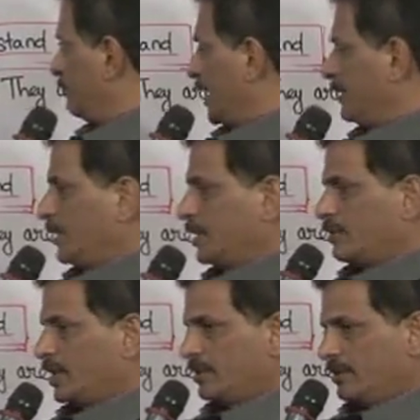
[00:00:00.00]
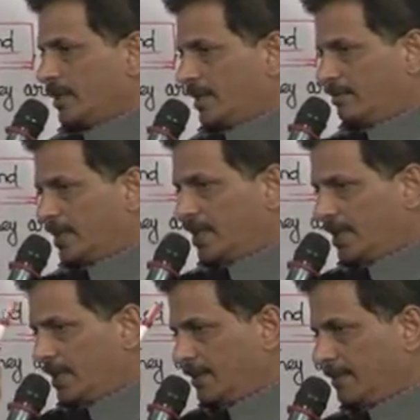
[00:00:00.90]
Mind means what? Do you have
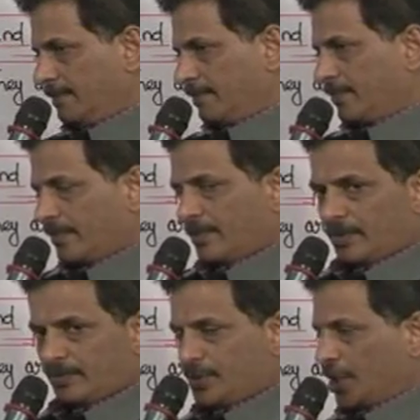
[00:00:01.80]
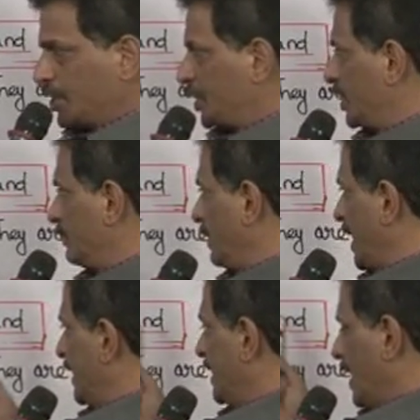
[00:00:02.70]
any objection?
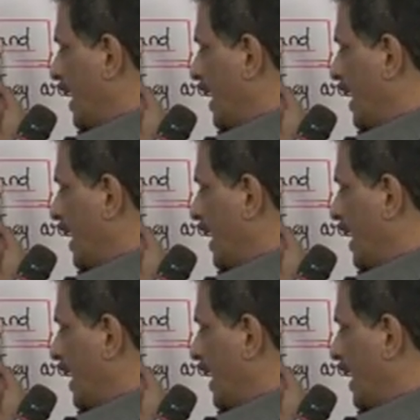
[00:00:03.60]
Mind.